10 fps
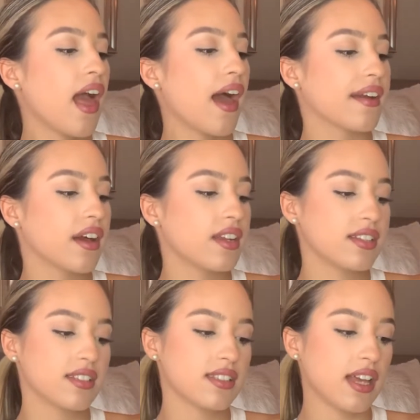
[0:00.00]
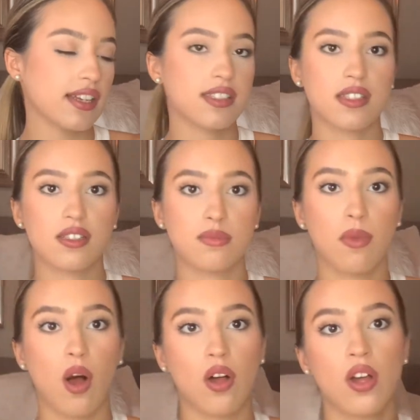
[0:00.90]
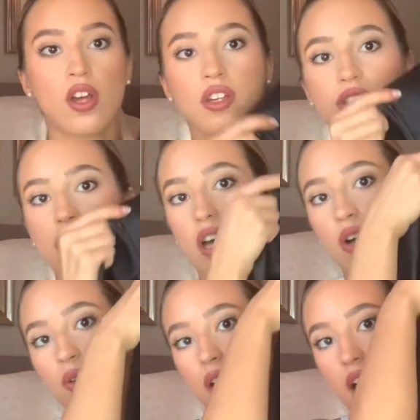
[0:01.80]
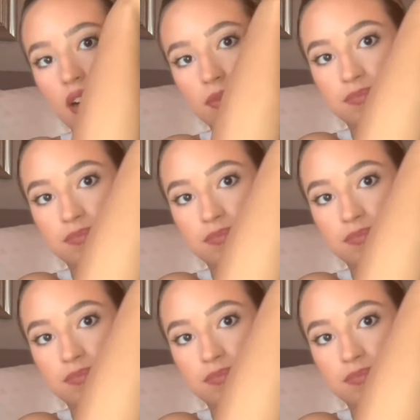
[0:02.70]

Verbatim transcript: I got it in a size small. So um,